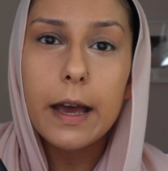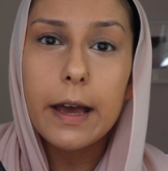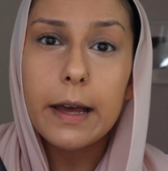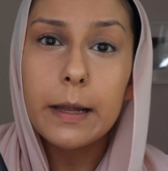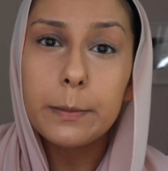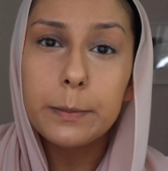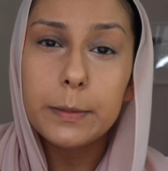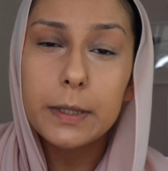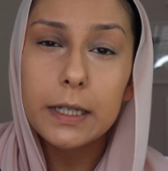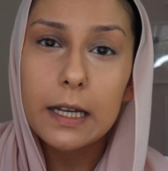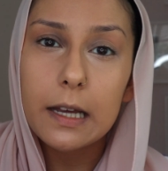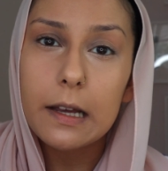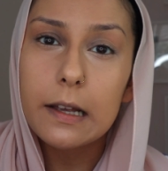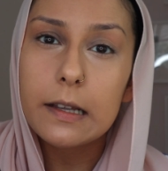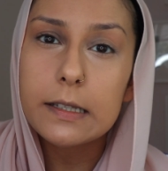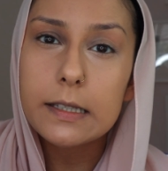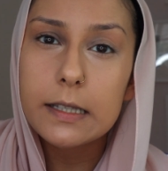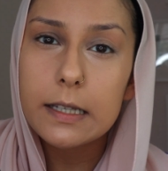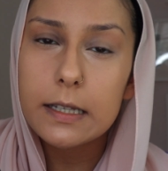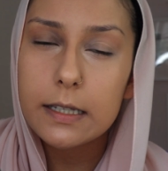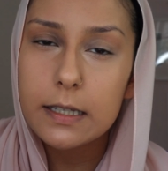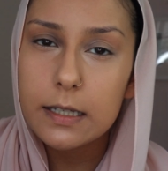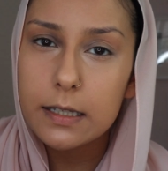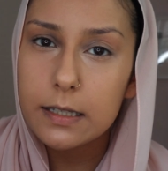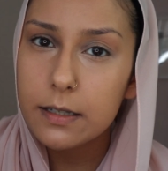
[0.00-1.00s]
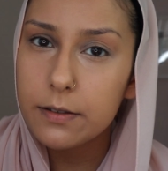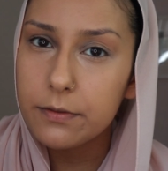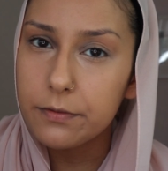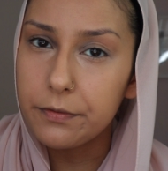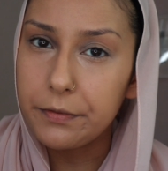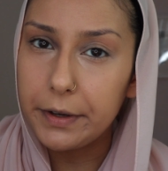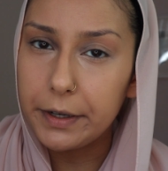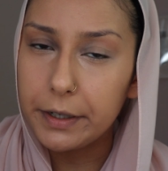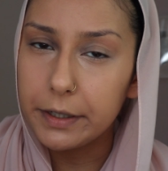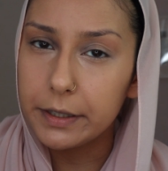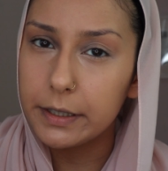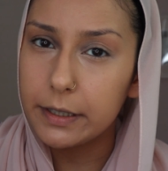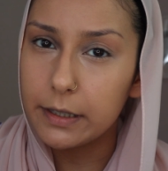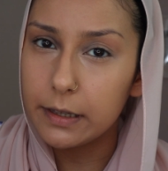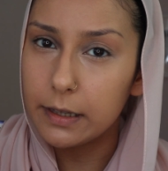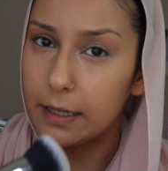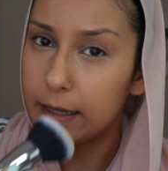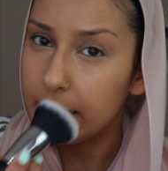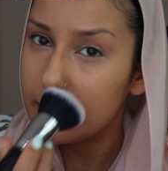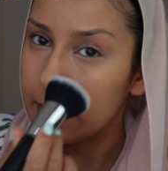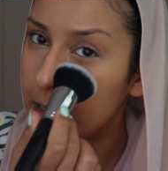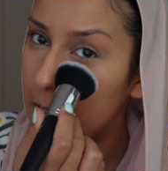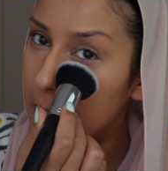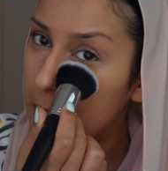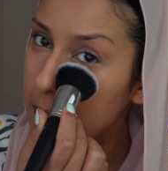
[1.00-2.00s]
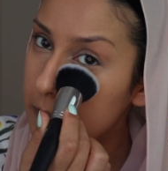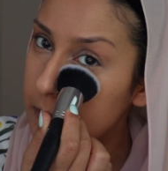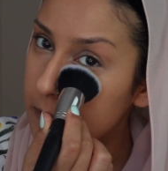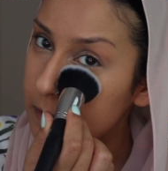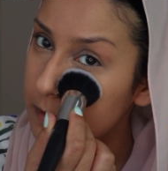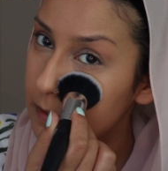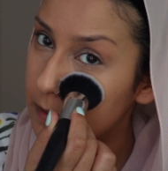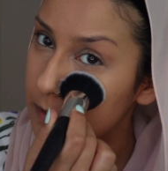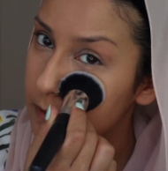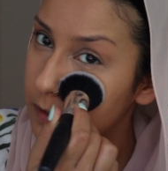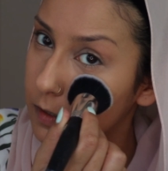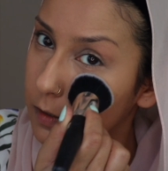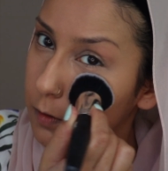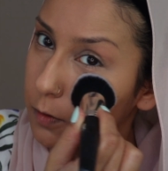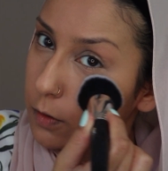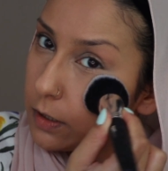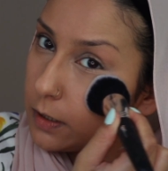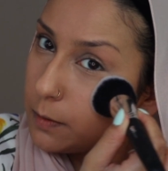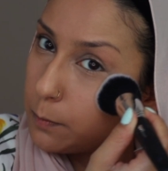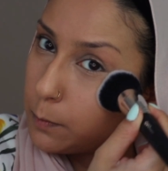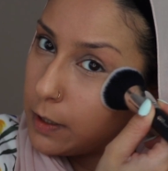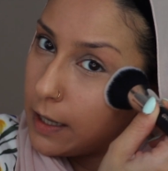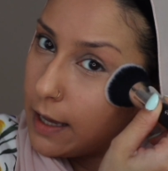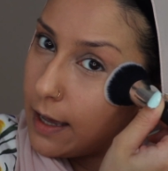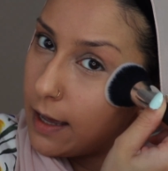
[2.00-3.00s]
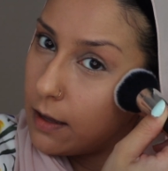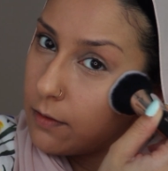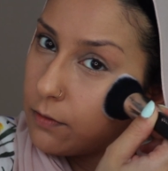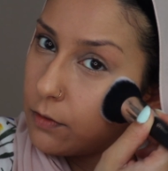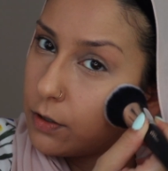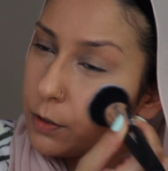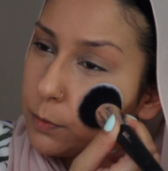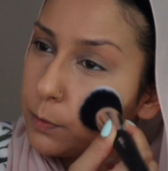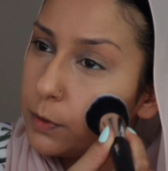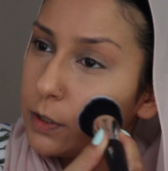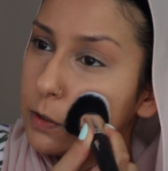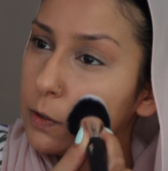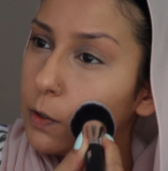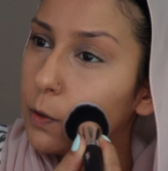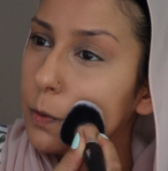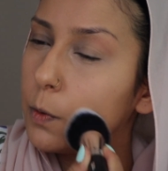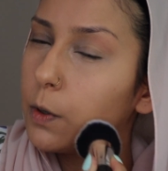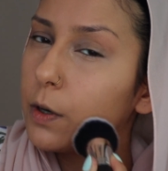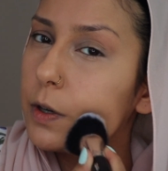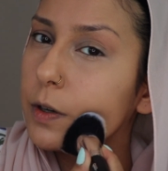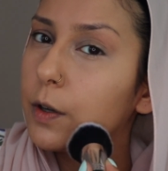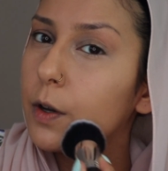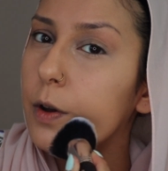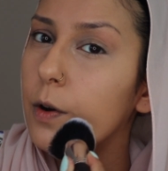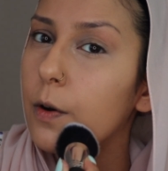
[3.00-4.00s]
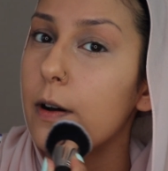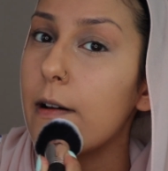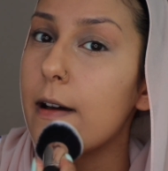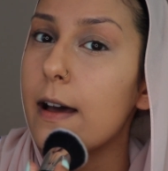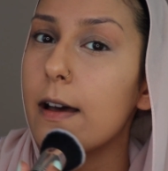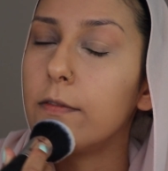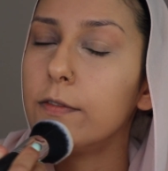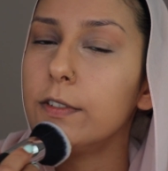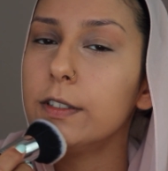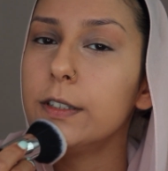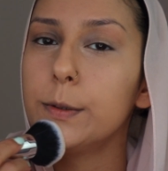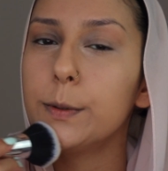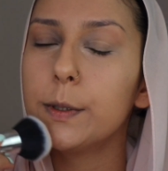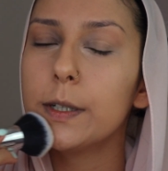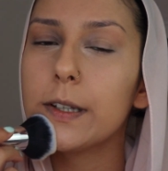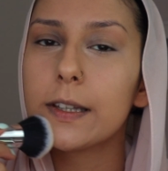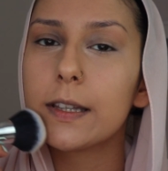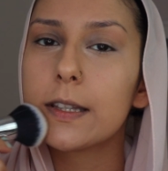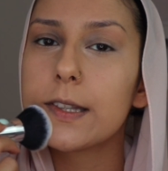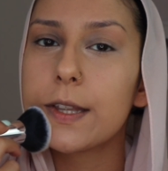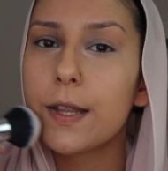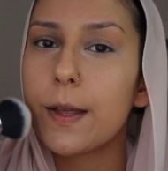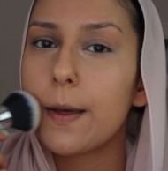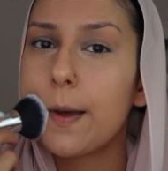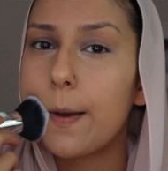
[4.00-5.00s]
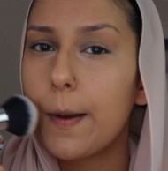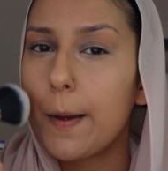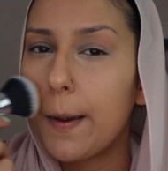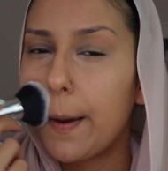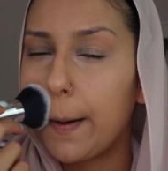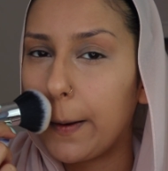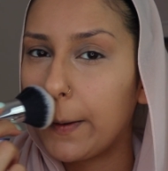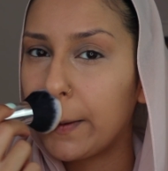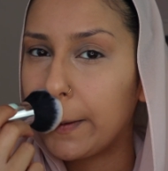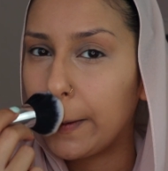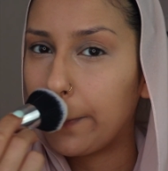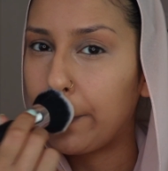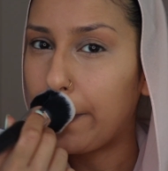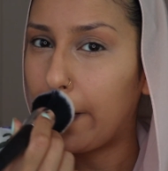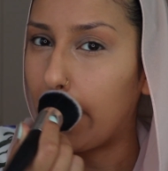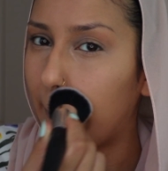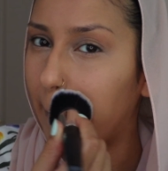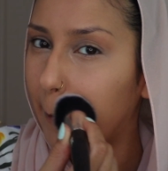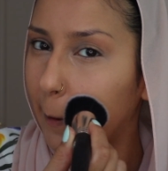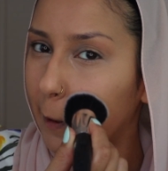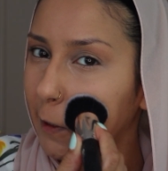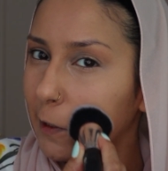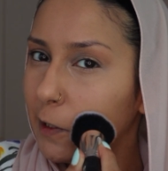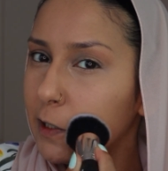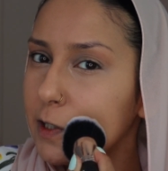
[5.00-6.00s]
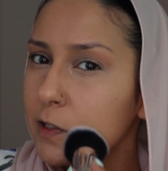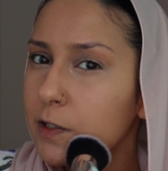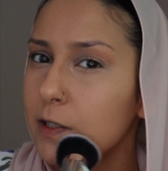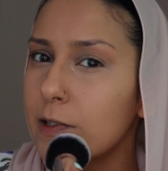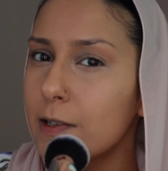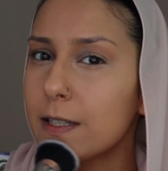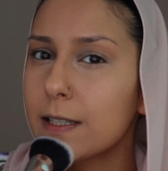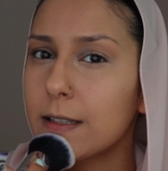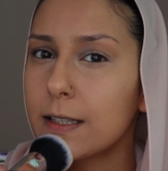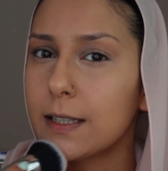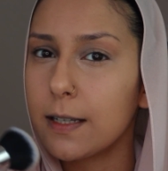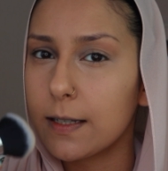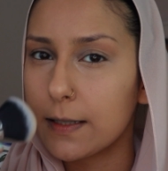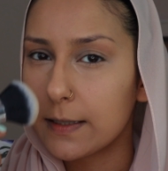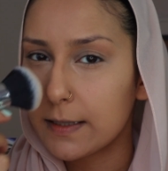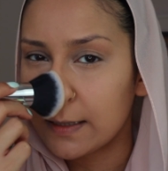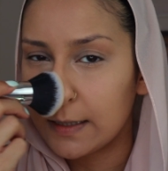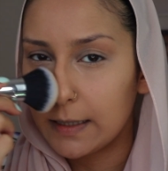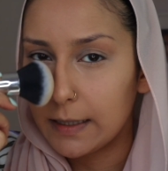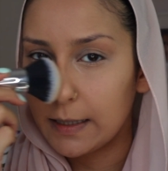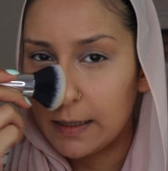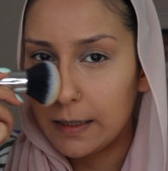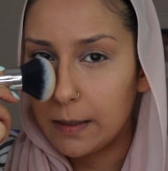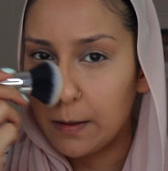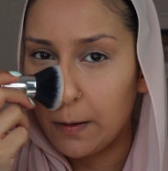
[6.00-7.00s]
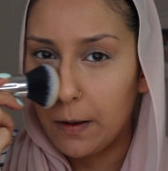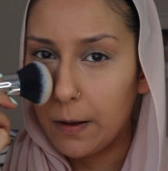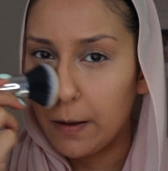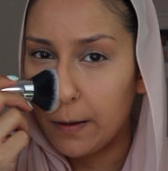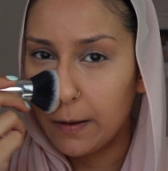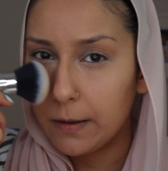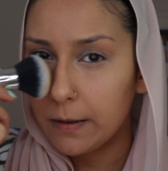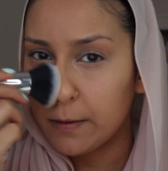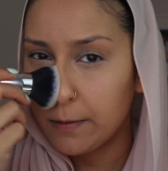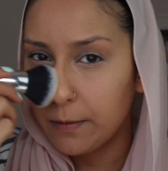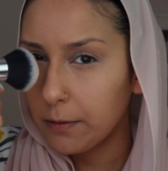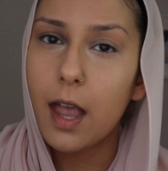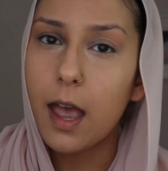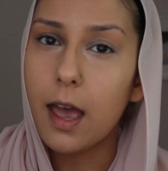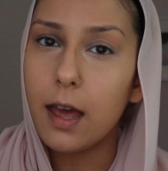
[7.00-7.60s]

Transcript: And because this is a very light CC cream we have on, we don't want to go heavy with the powder, just dusting it on.